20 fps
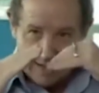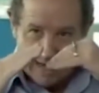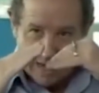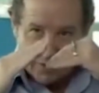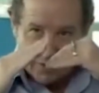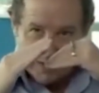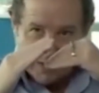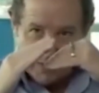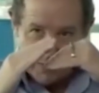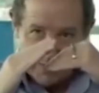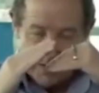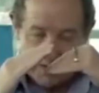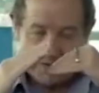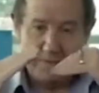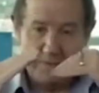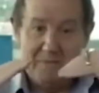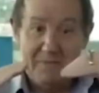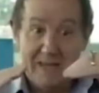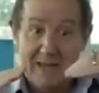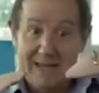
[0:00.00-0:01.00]
Now think of
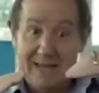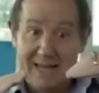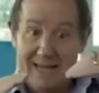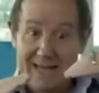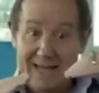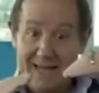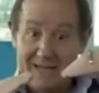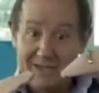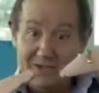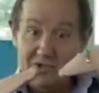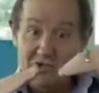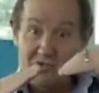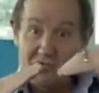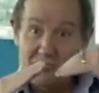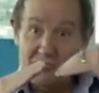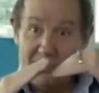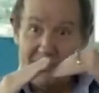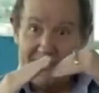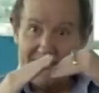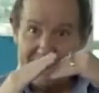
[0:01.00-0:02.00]
this. It's
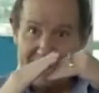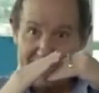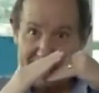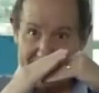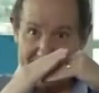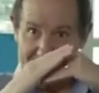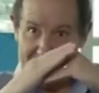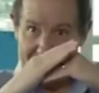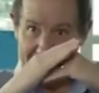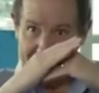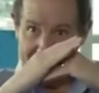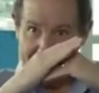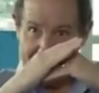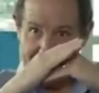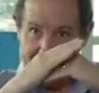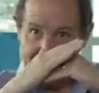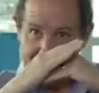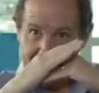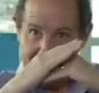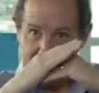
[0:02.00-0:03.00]
grinding
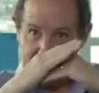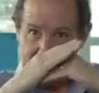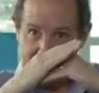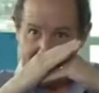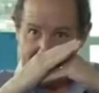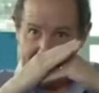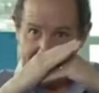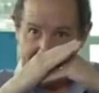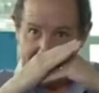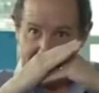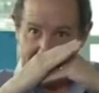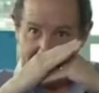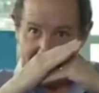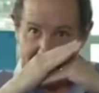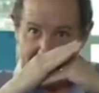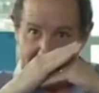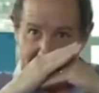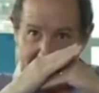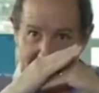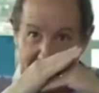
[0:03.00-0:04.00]
against the continental
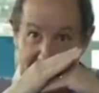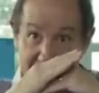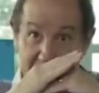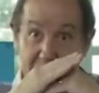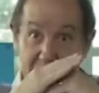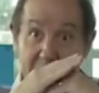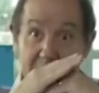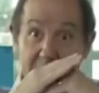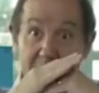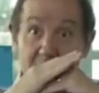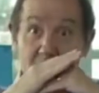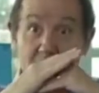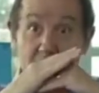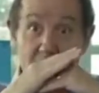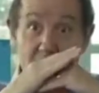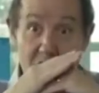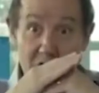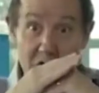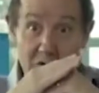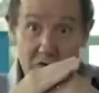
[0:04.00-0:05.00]
crust. It's creating
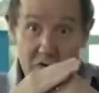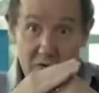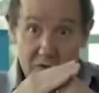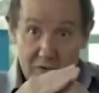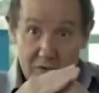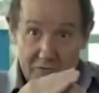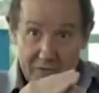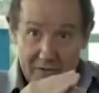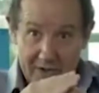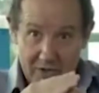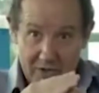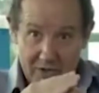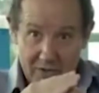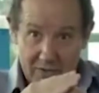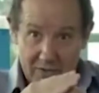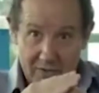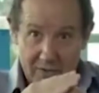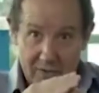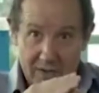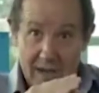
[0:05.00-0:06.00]
huge
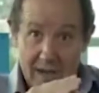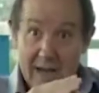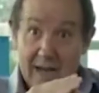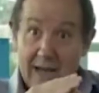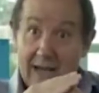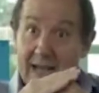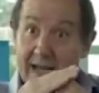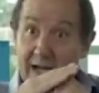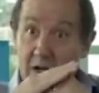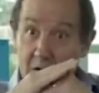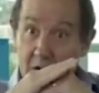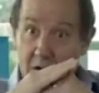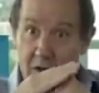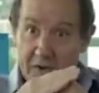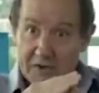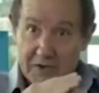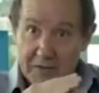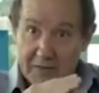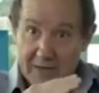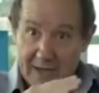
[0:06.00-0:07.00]
friction and
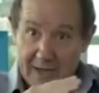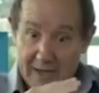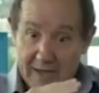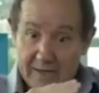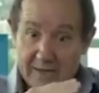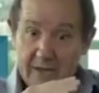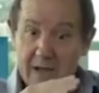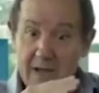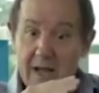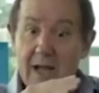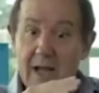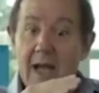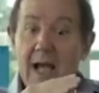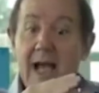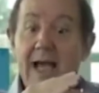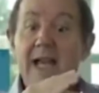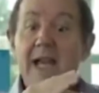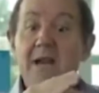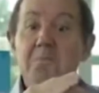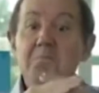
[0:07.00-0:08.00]
lots of heat,
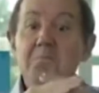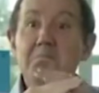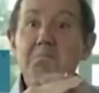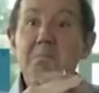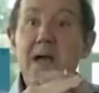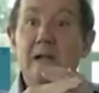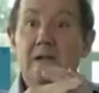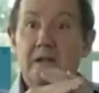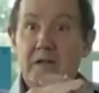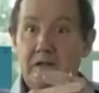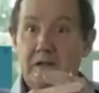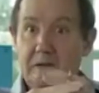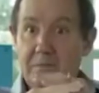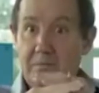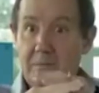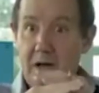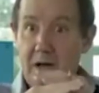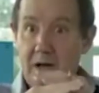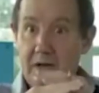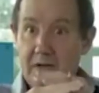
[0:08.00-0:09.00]
and it melts
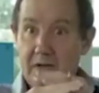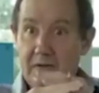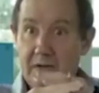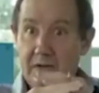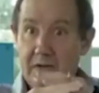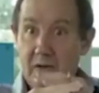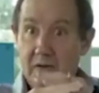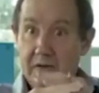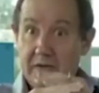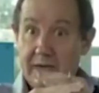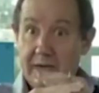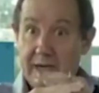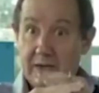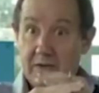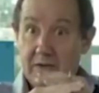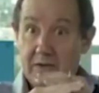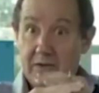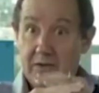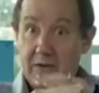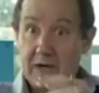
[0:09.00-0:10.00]
part of the
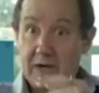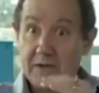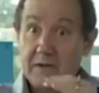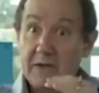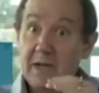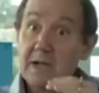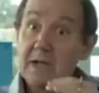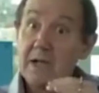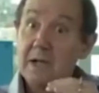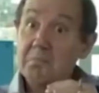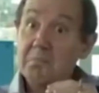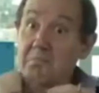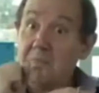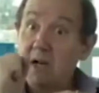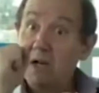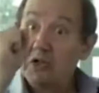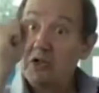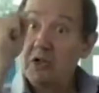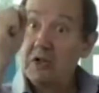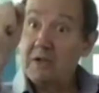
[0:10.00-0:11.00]
continental crust and
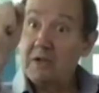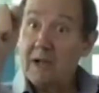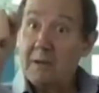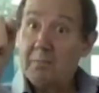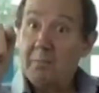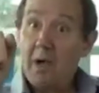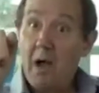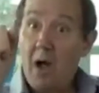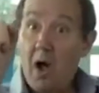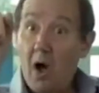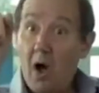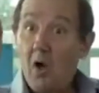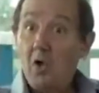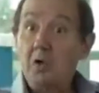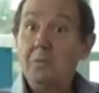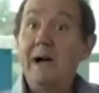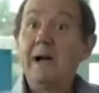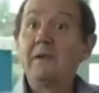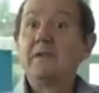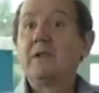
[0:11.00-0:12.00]
punches up
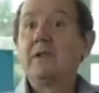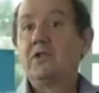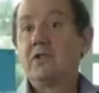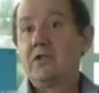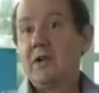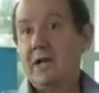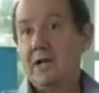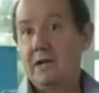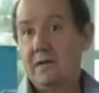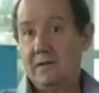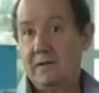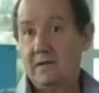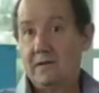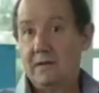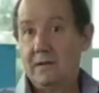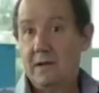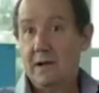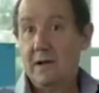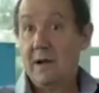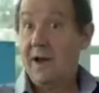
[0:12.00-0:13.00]
whole mountain
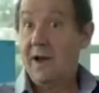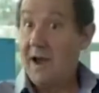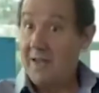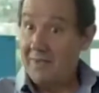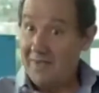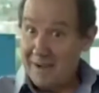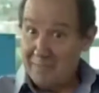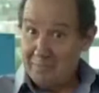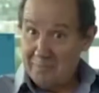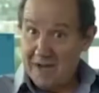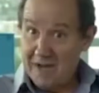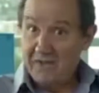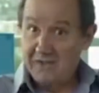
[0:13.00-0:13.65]
chains. And that